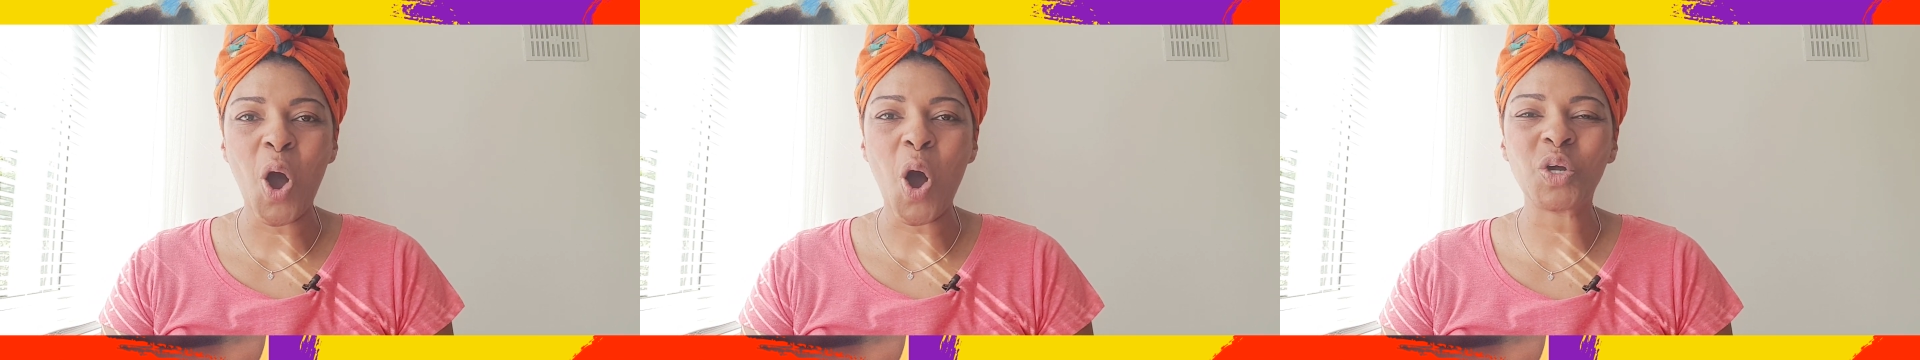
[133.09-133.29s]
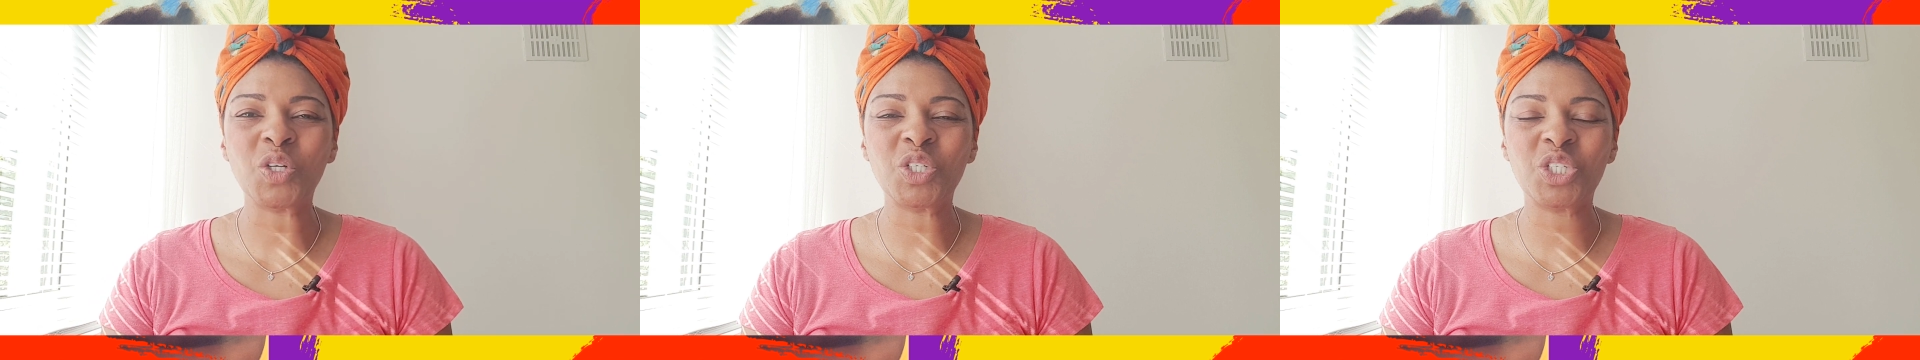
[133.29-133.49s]

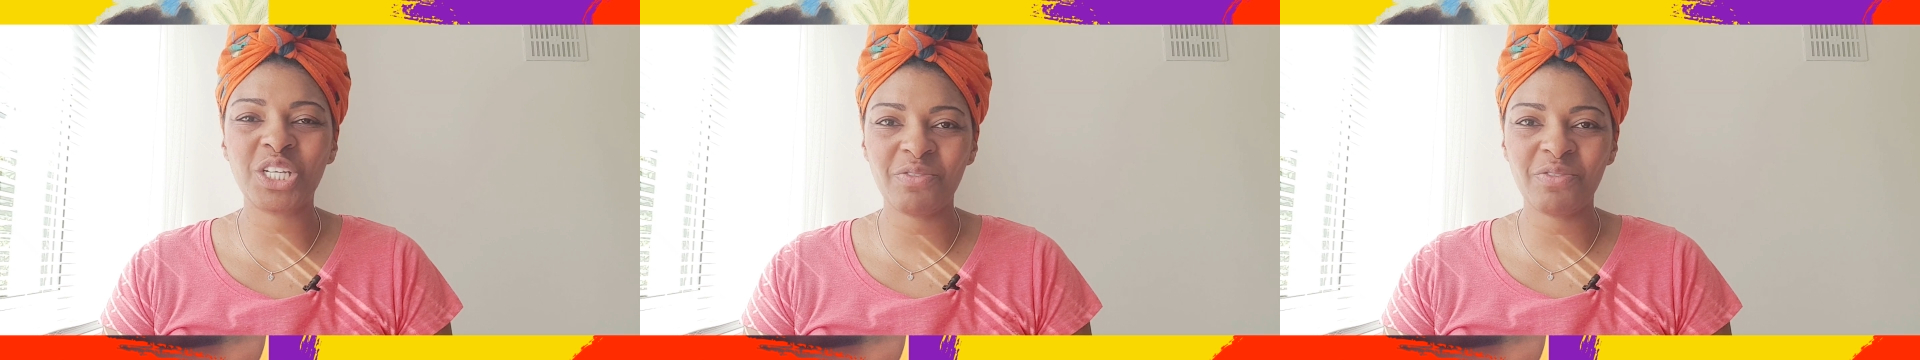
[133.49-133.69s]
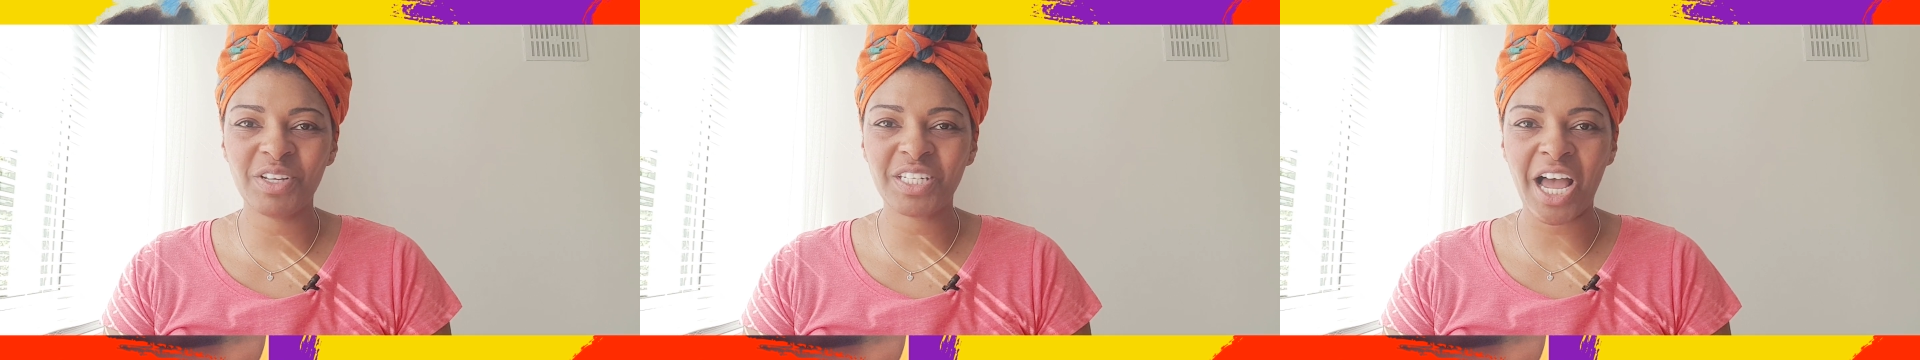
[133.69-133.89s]
on
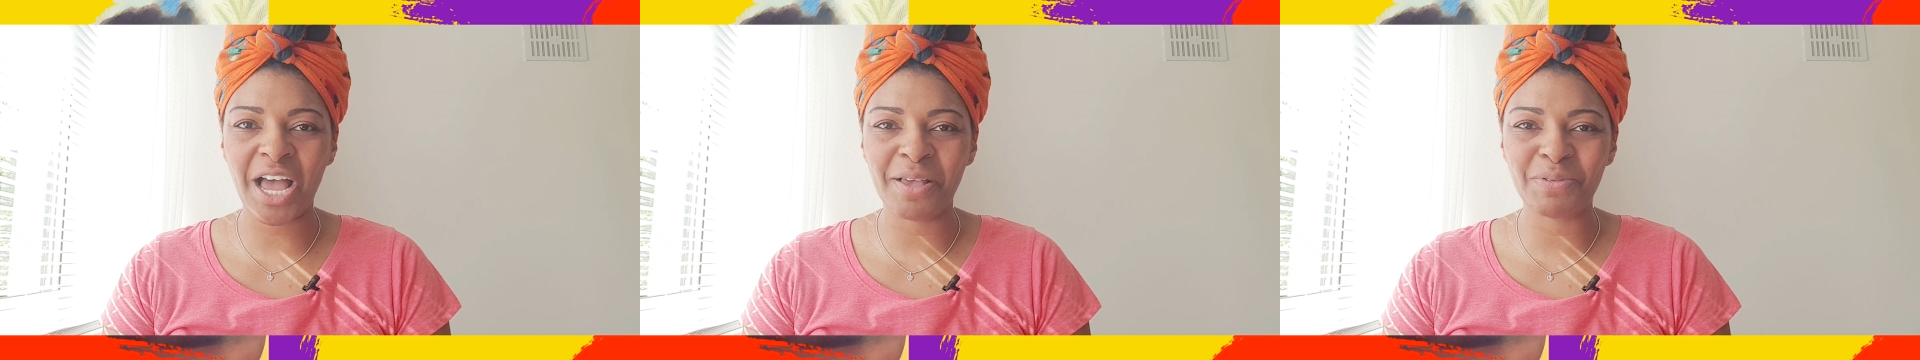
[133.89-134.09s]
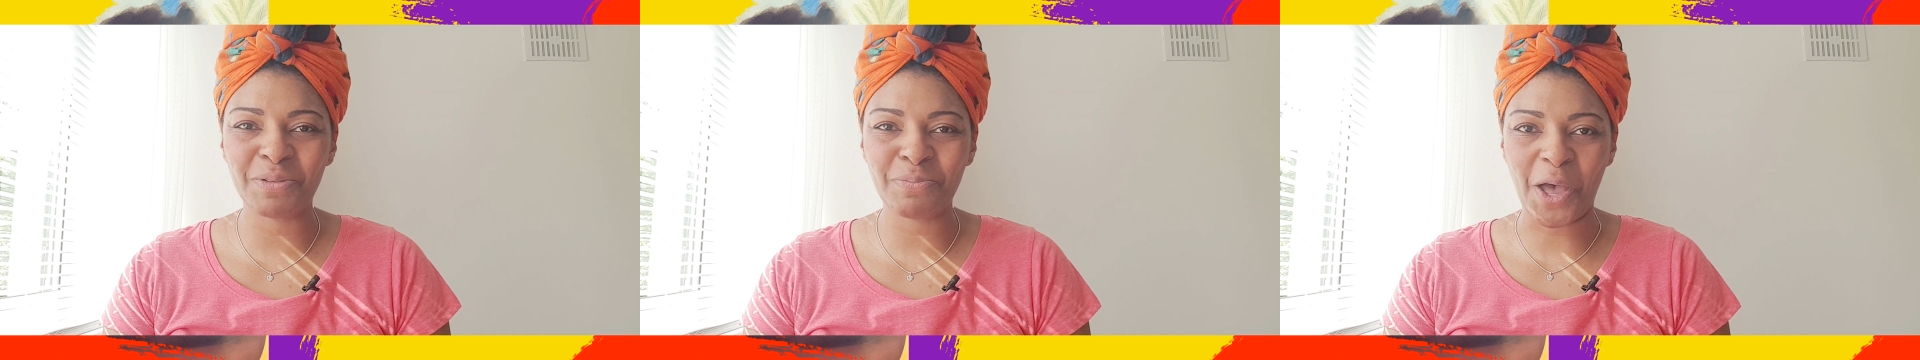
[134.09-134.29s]
Shivvy
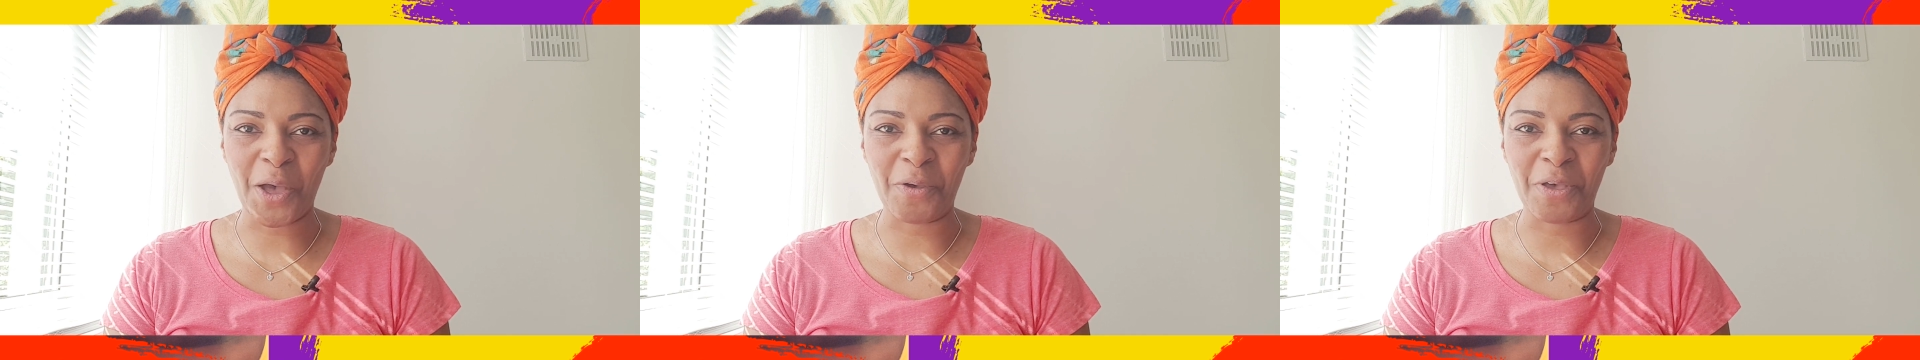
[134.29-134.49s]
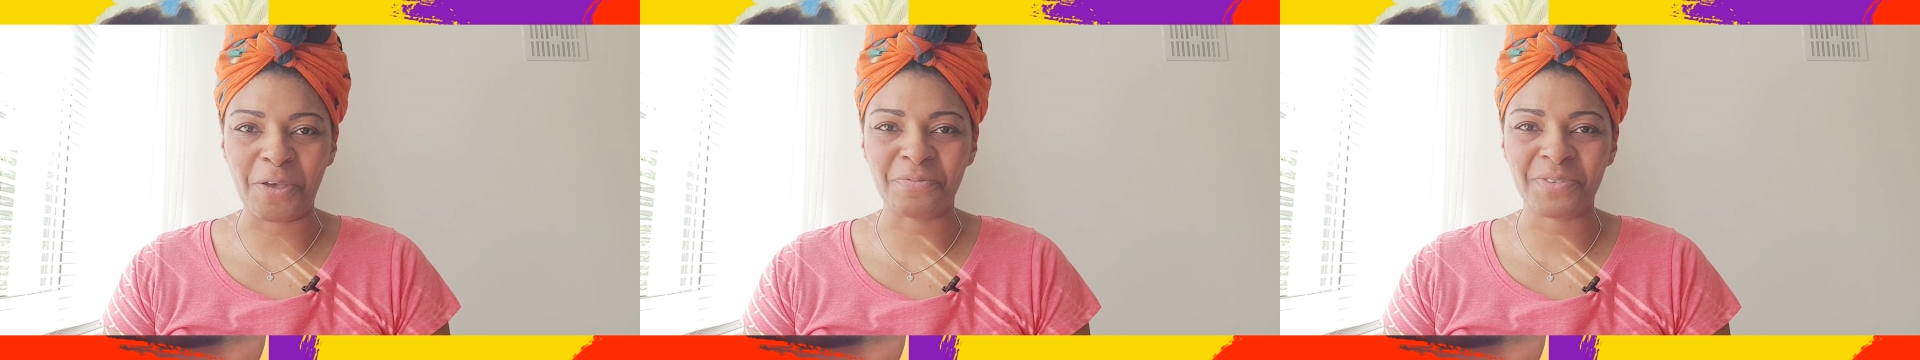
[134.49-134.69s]
Times
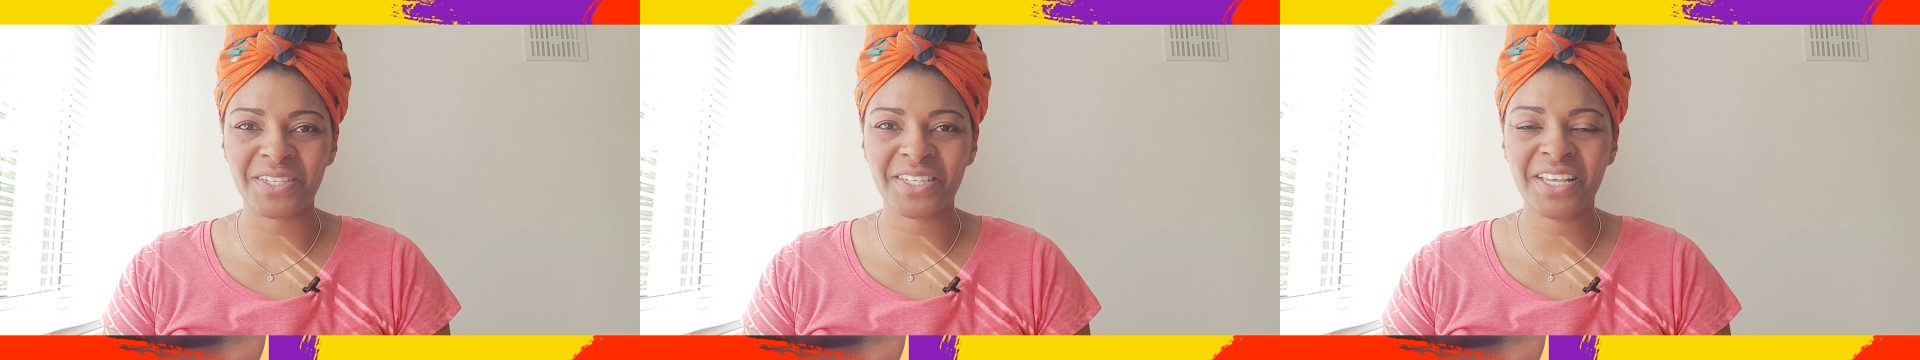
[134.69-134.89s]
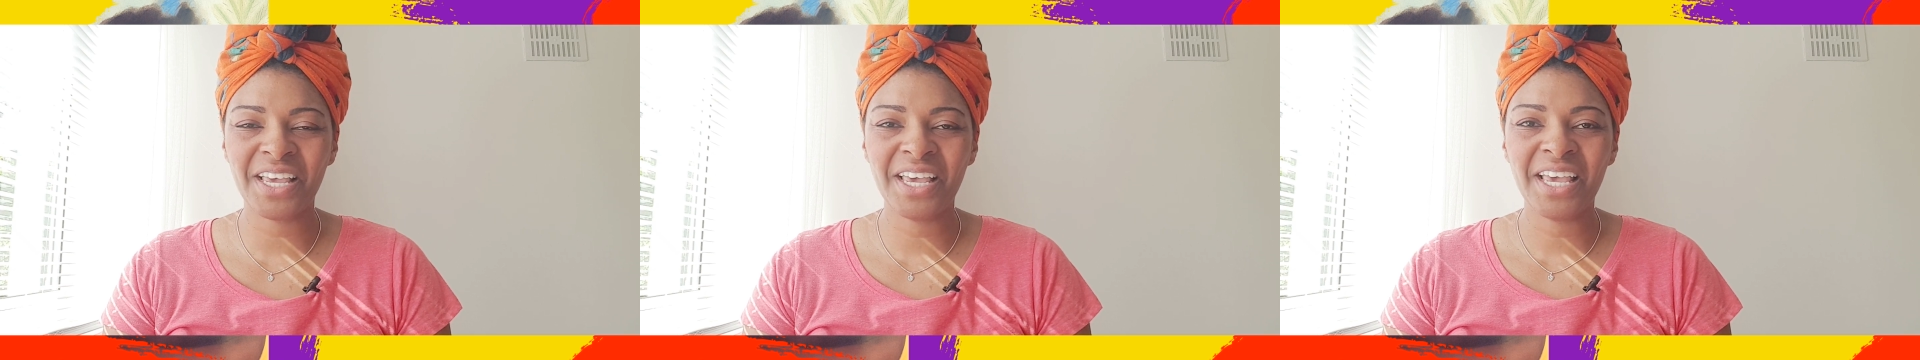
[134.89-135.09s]

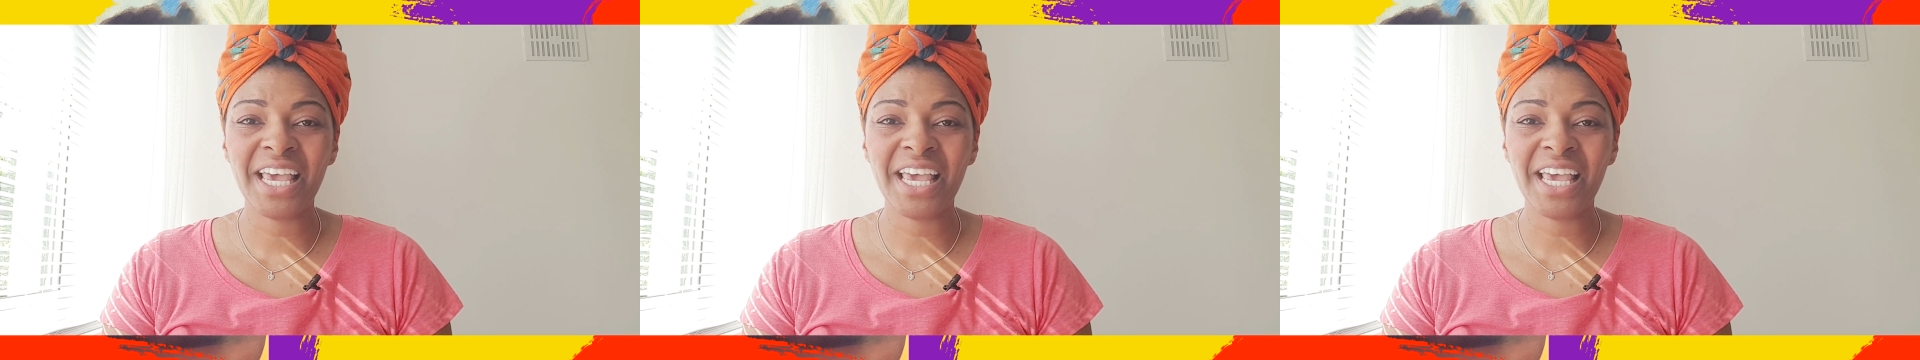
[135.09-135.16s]
Poems.